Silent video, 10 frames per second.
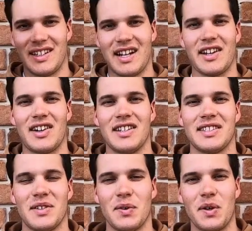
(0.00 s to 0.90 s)
G'day
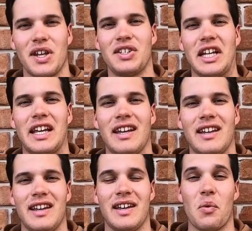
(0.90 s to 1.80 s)
guys, Will Kitching here
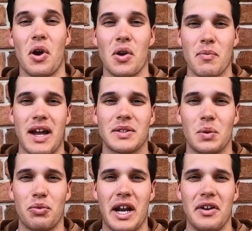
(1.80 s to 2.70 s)
and welcome back
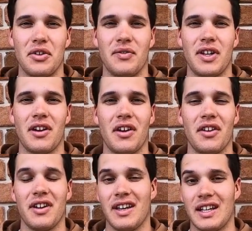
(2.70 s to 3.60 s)
to a brand new
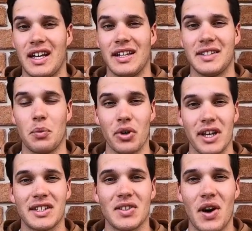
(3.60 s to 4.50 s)
video, and it's a
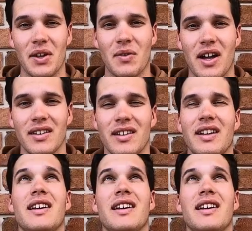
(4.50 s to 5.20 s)
pretty exciting one.